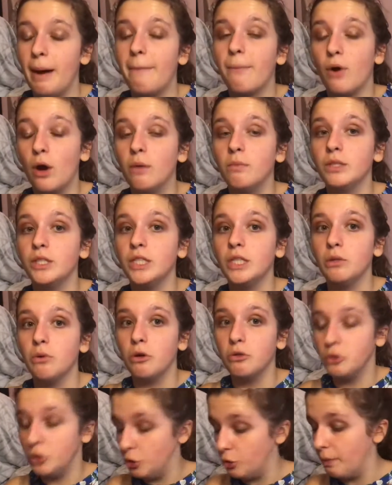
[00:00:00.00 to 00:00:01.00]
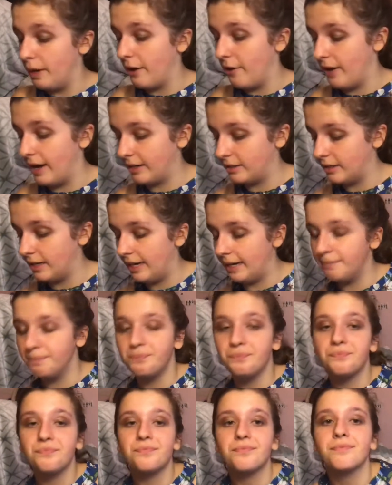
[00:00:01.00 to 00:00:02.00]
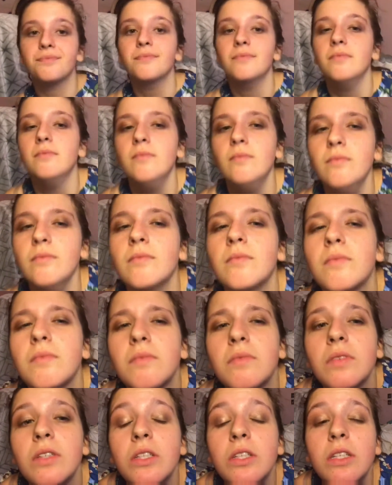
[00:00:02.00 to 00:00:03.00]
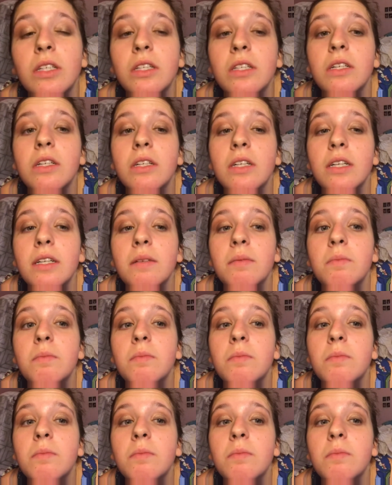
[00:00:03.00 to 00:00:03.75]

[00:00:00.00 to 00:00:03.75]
I promise you, I'll do better next time. This does look good.